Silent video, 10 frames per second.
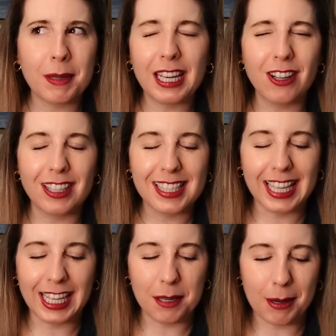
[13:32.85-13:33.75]
I'm getting all
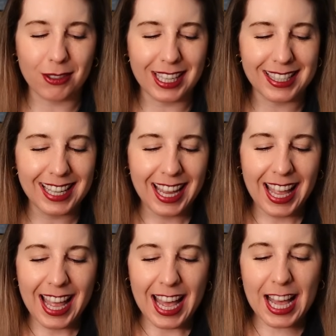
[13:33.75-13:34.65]
excited about this.
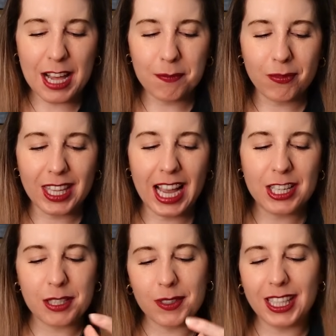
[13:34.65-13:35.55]
I
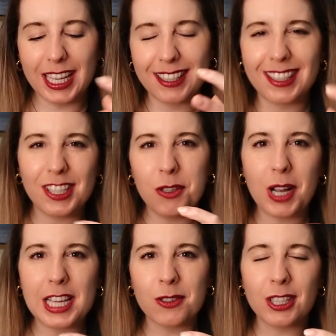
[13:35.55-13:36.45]
just feel like you
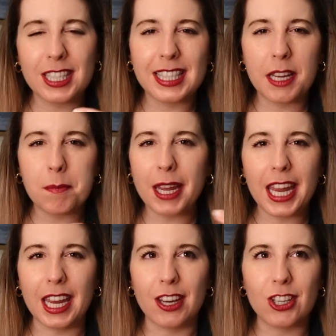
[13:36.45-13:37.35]
guys are on the same
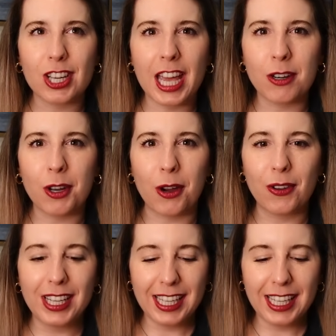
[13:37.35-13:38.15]
page. I don't know.